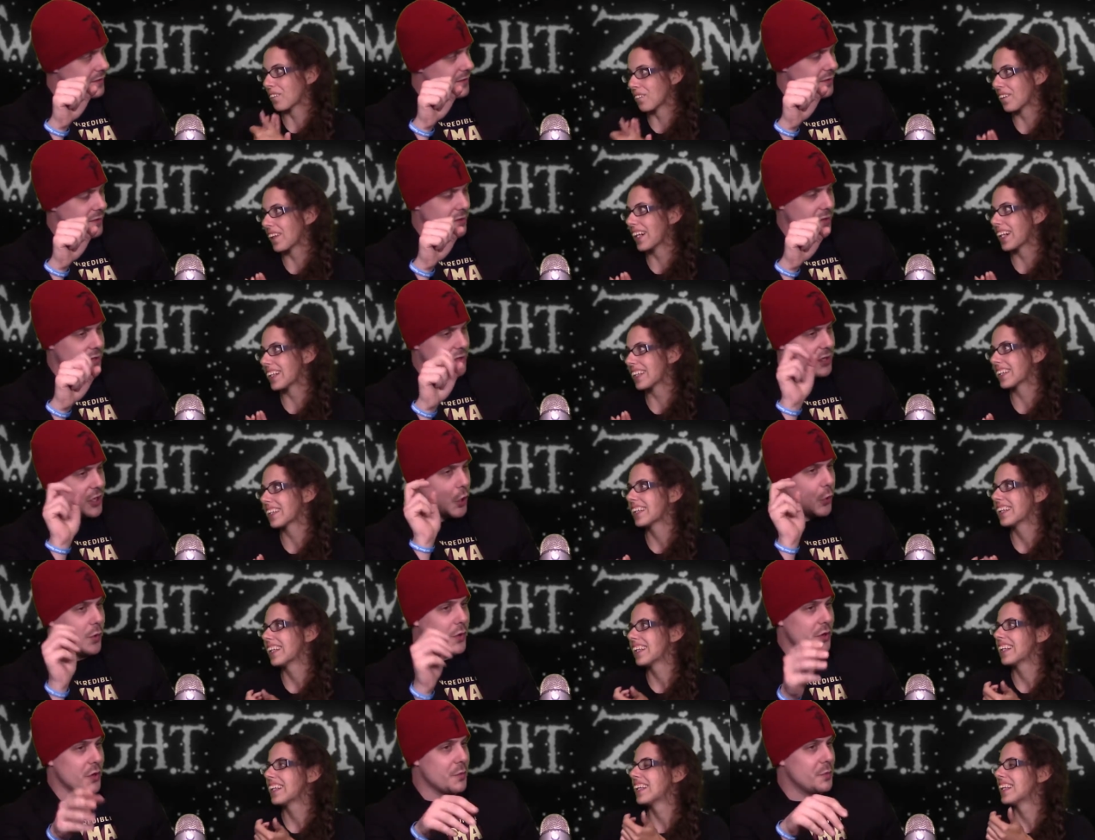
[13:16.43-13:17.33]
Speaker 1: what.
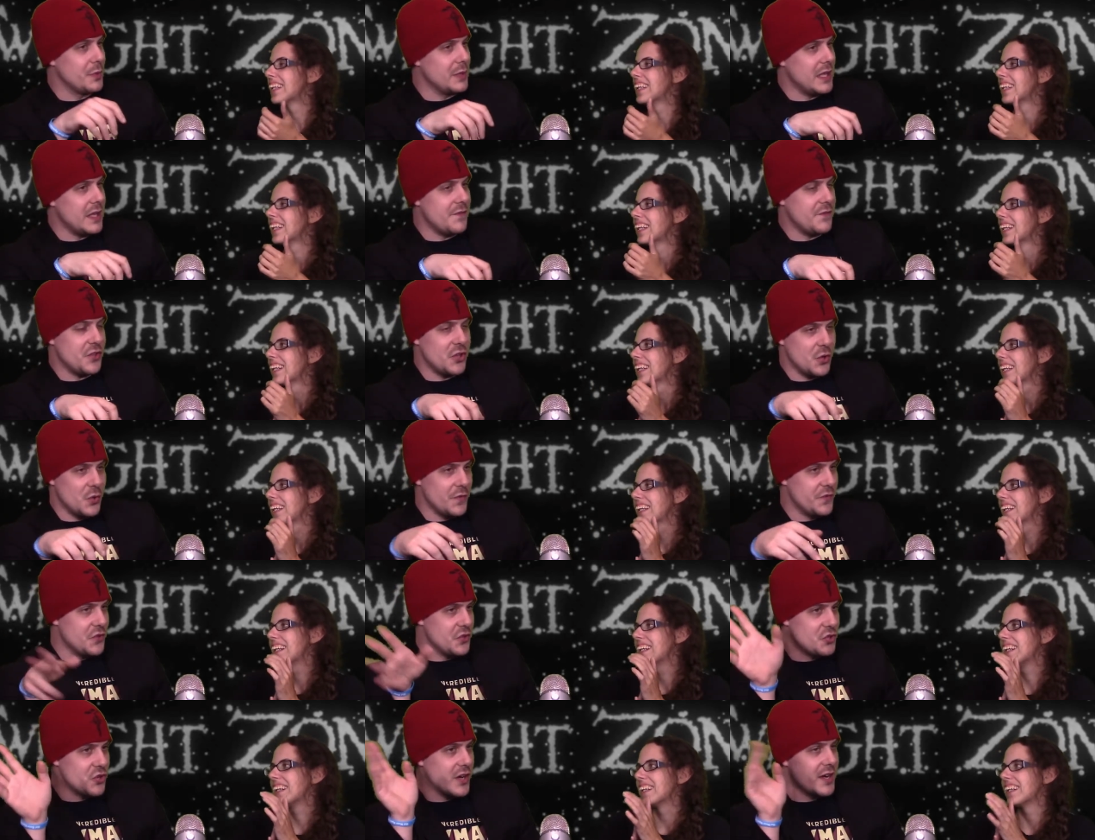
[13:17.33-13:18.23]
Speaker 2: No one will believe you
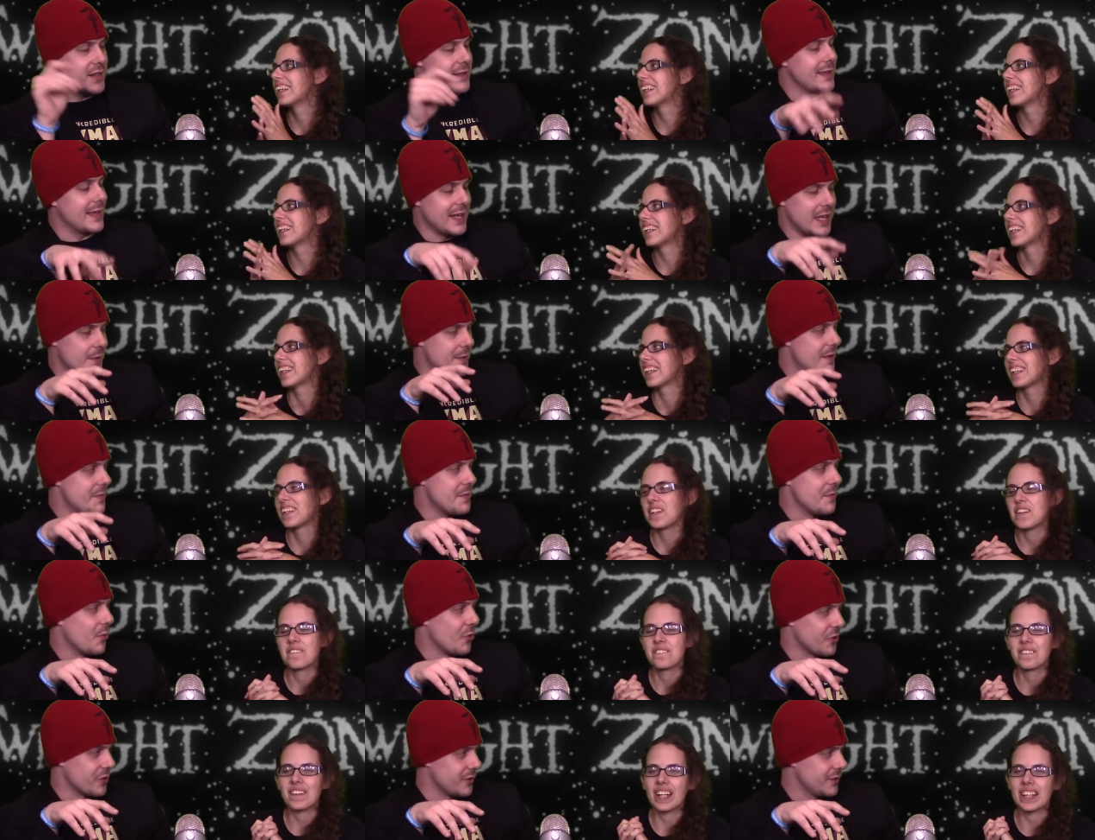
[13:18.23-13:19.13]
if you try to tell him I'm
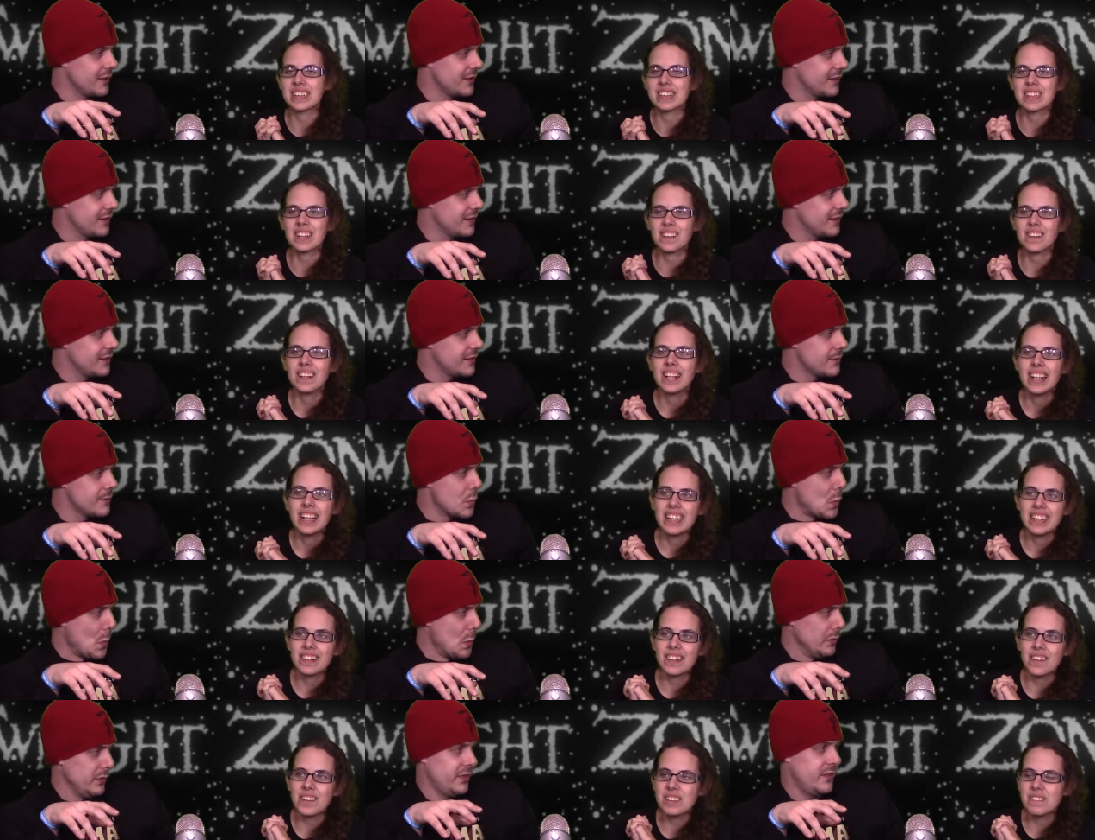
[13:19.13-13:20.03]
immortal. Yeah,
Speaker 1: so
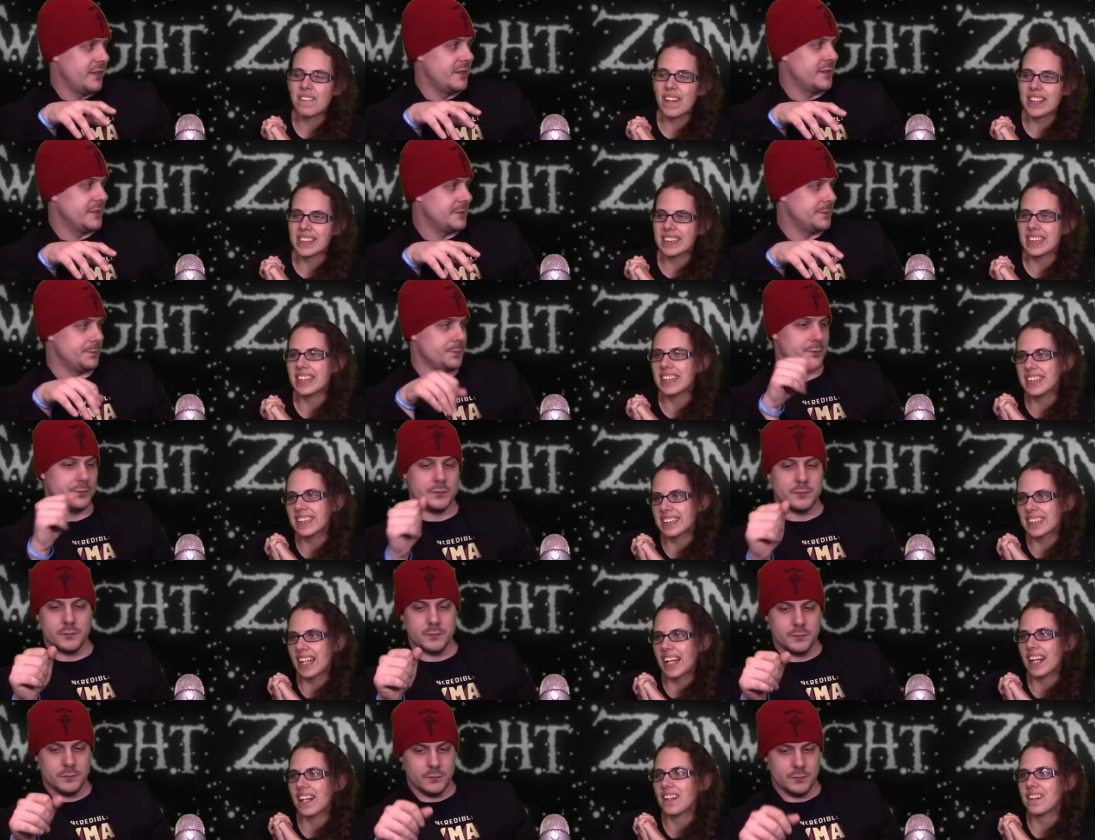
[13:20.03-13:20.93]
goes back to
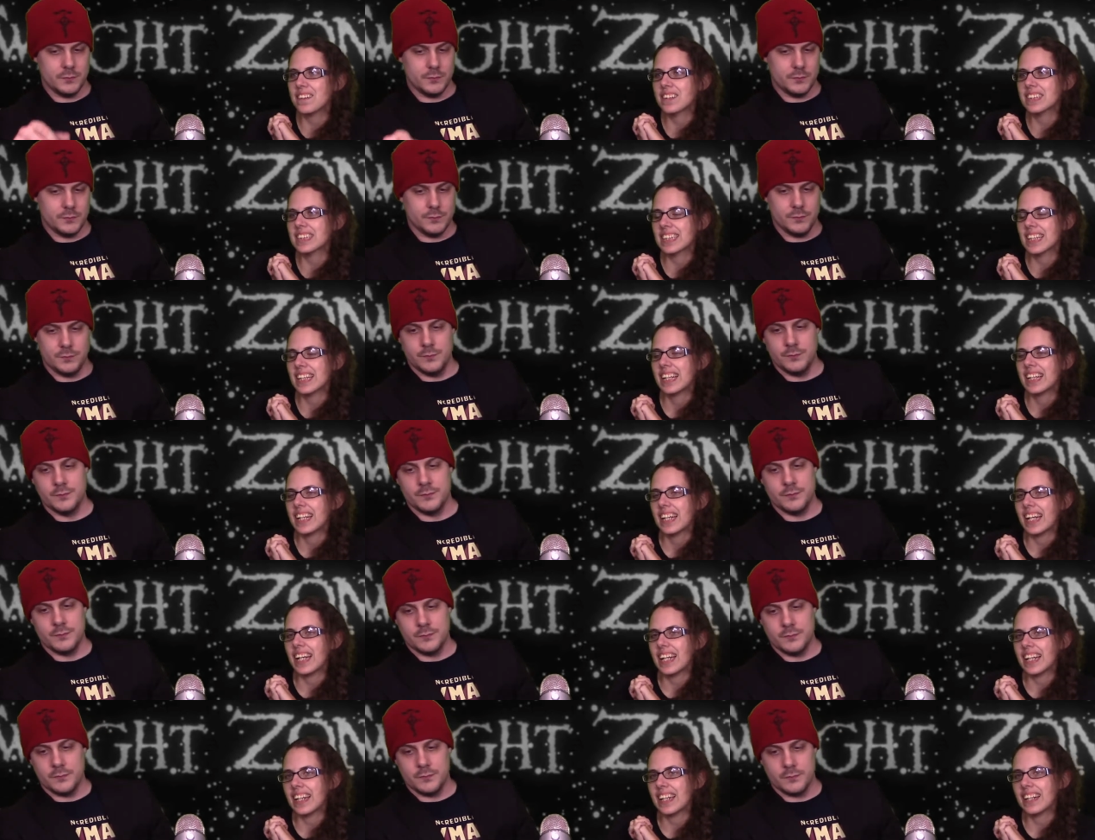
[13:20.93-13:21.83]
his house
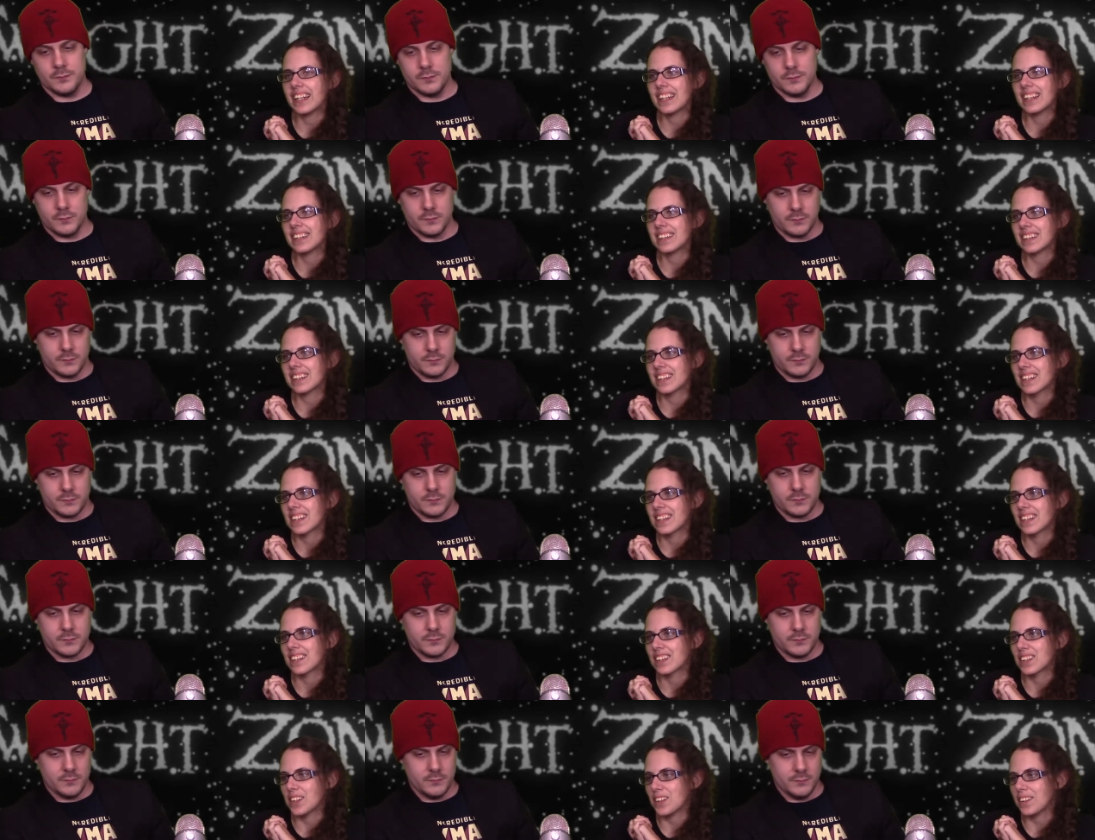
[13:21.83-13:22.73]
and
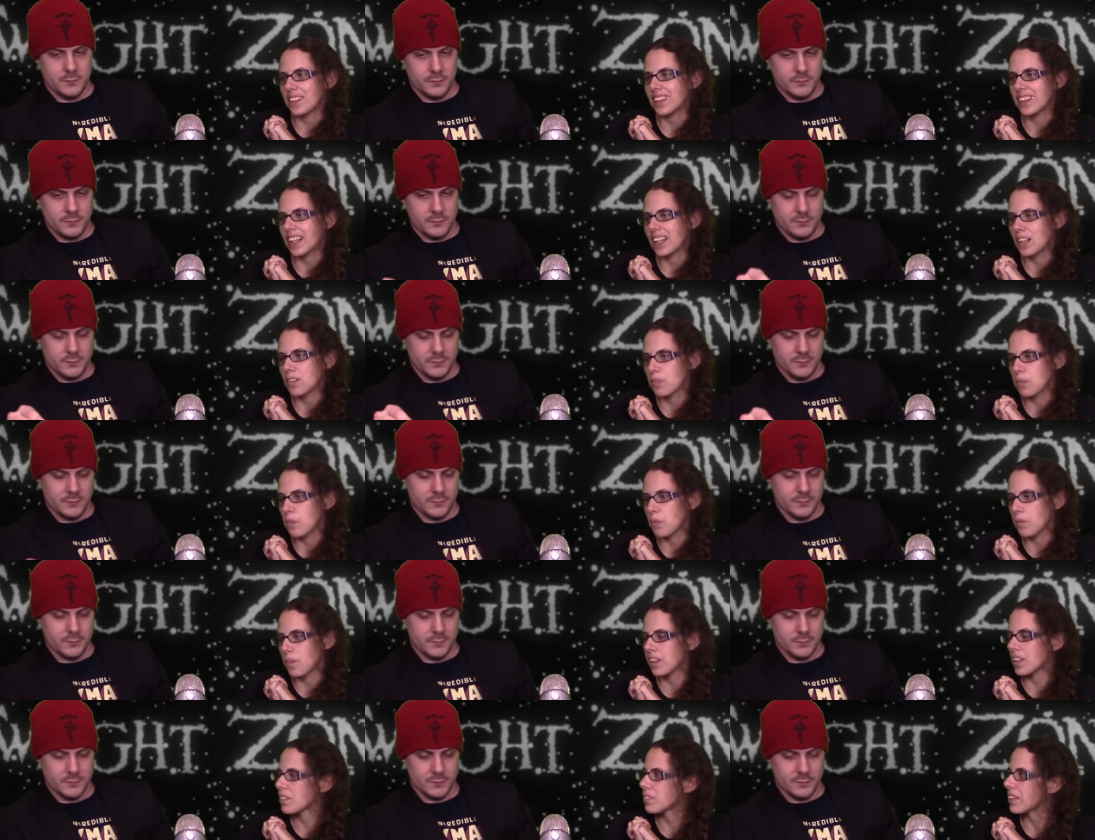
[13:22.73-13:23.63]
sure enough,
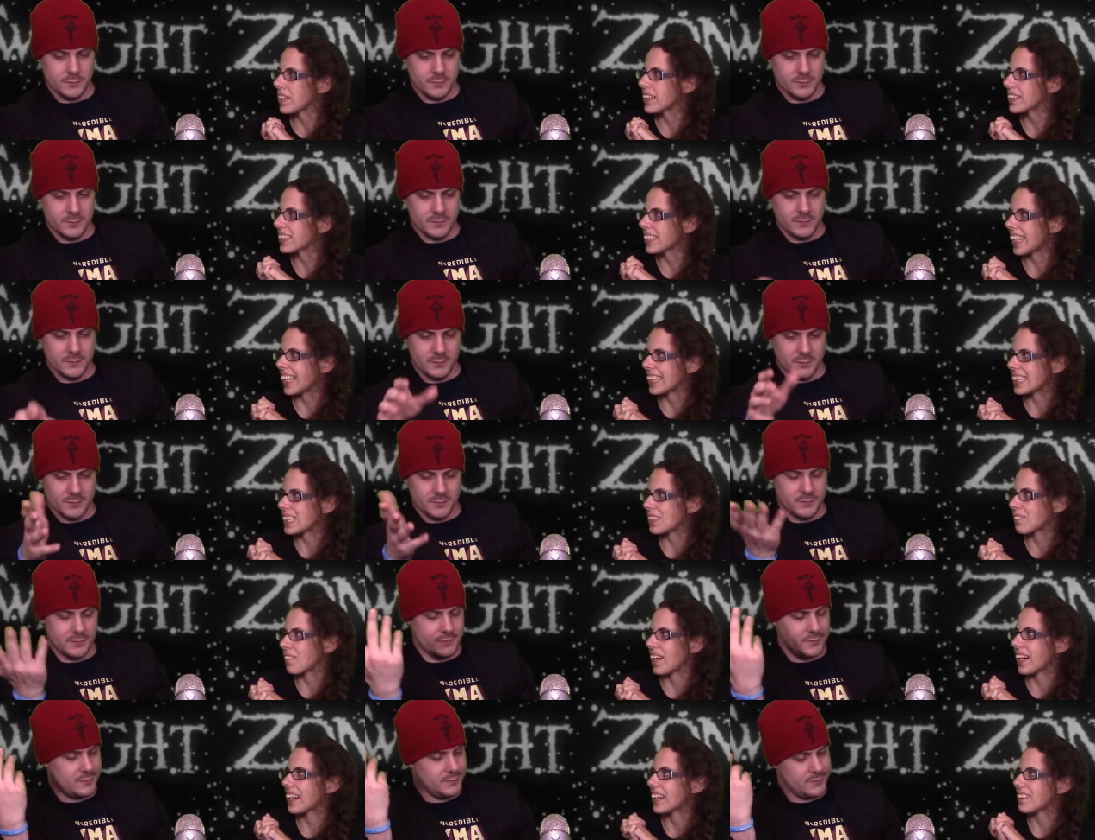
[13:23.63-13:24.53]
one of his
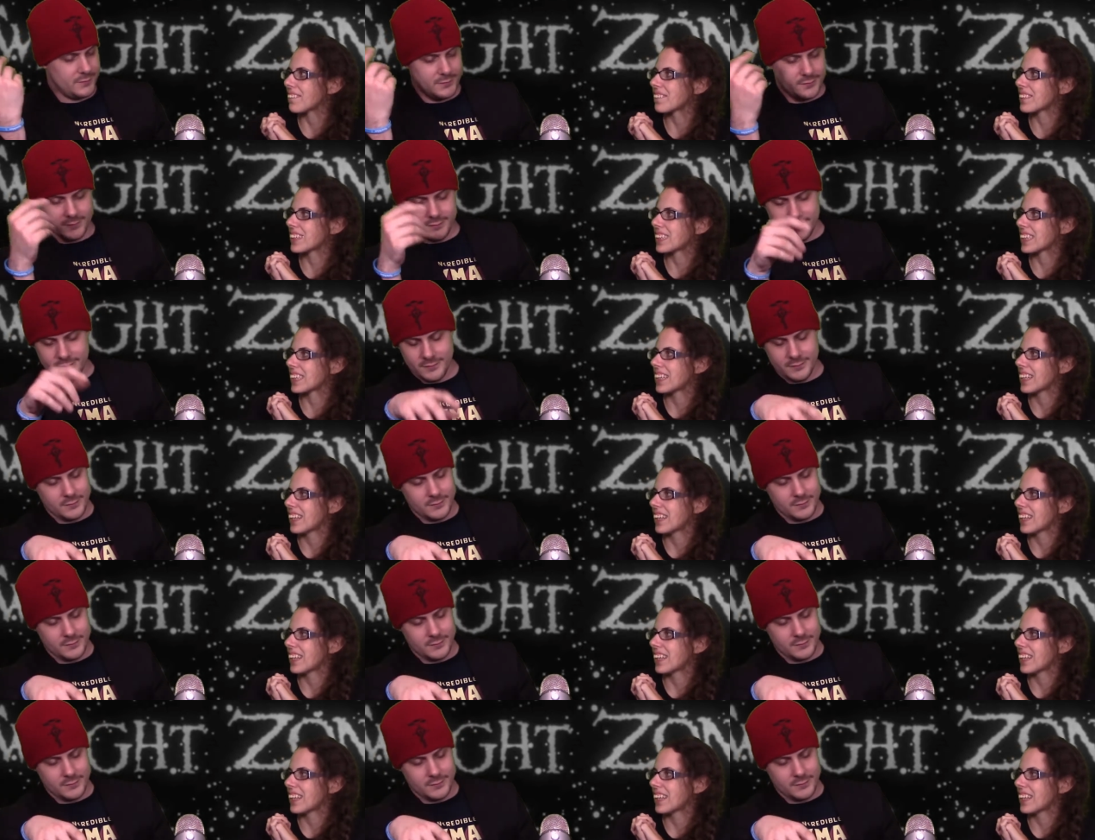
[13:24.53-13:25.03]
ex-wives,